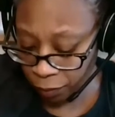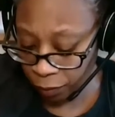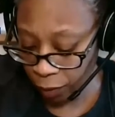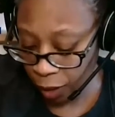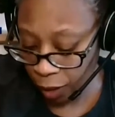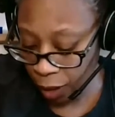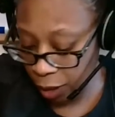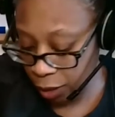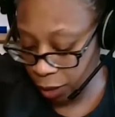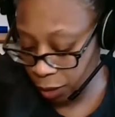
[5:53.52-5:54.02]

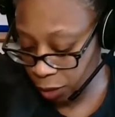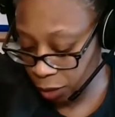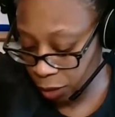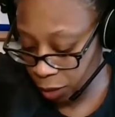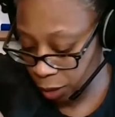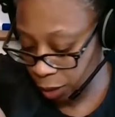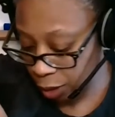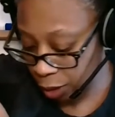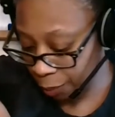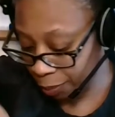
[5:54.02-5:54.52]
it's
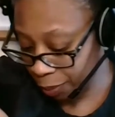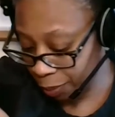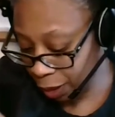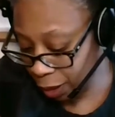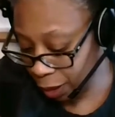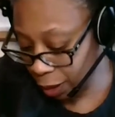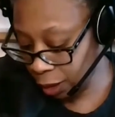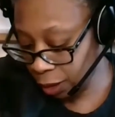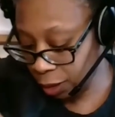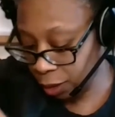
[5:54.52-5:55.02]
just a bit
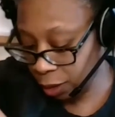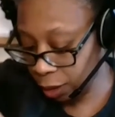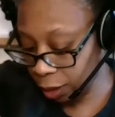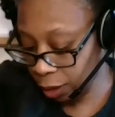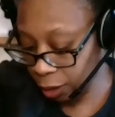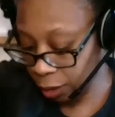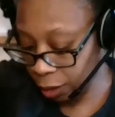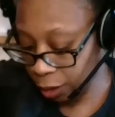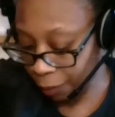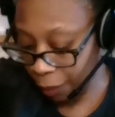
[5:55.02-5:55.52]

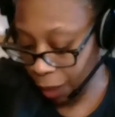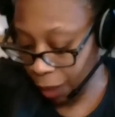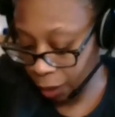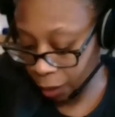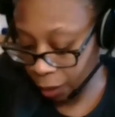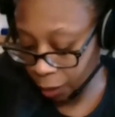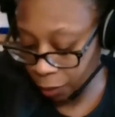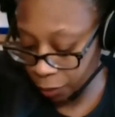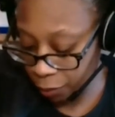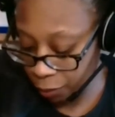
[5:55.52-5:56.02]
easier to
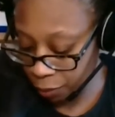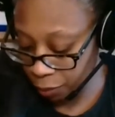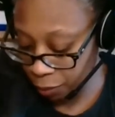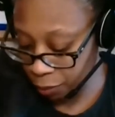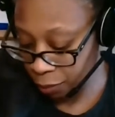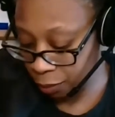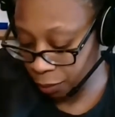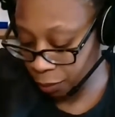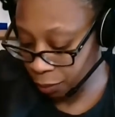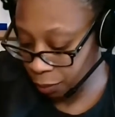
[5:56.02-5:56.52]
make
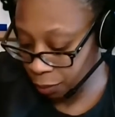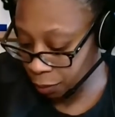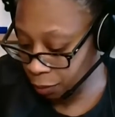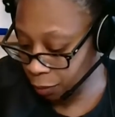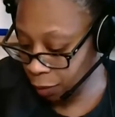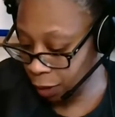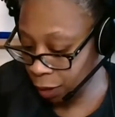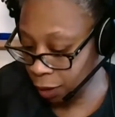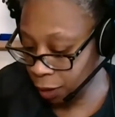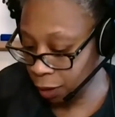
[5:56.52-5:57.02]

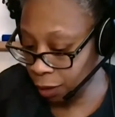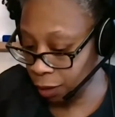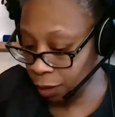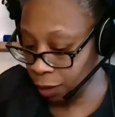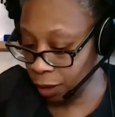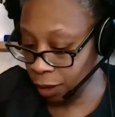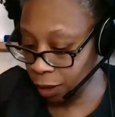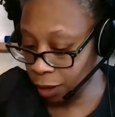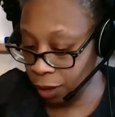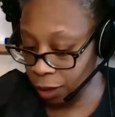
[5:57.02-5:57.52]

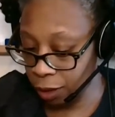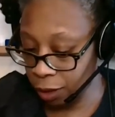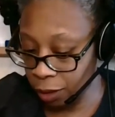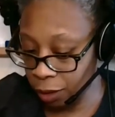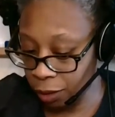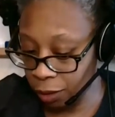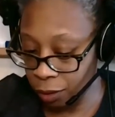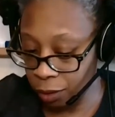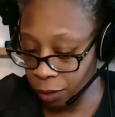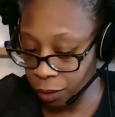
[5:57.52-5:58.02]

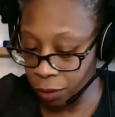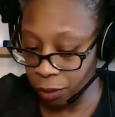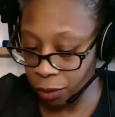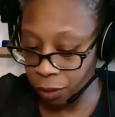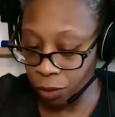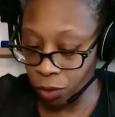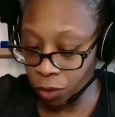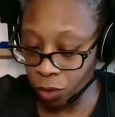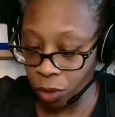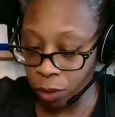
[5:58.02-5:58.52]
than
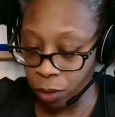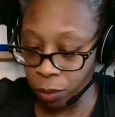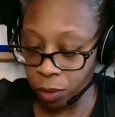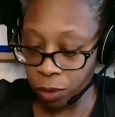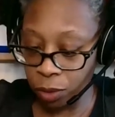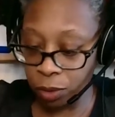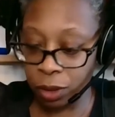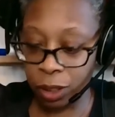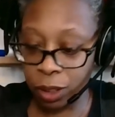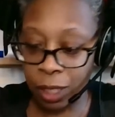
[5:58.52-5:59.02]

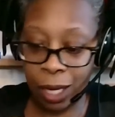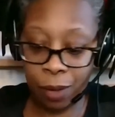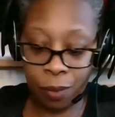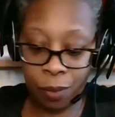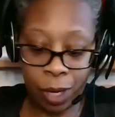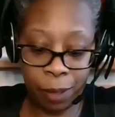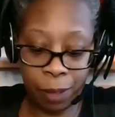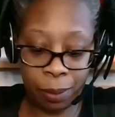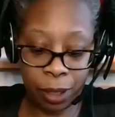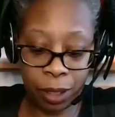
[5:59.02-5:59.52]
normal
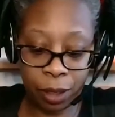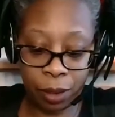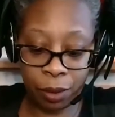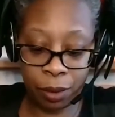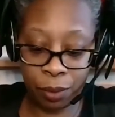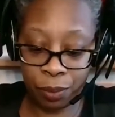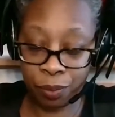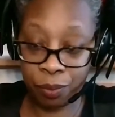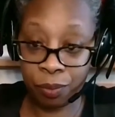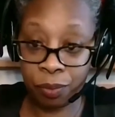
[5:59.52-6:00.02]
DIY Play-Doh.
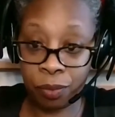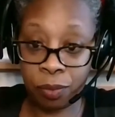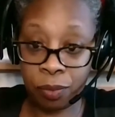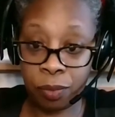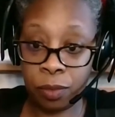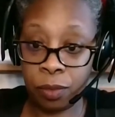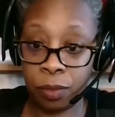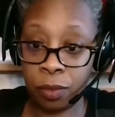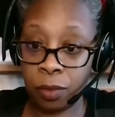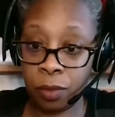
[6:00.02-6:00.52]

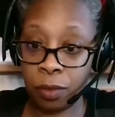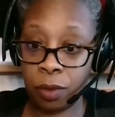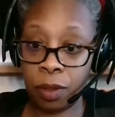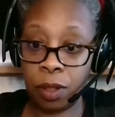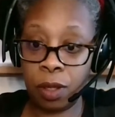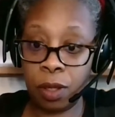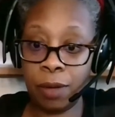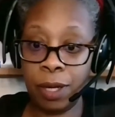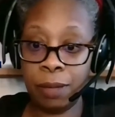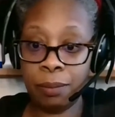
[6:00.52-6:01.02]

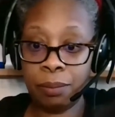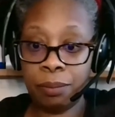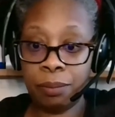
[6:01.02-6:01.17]
All right,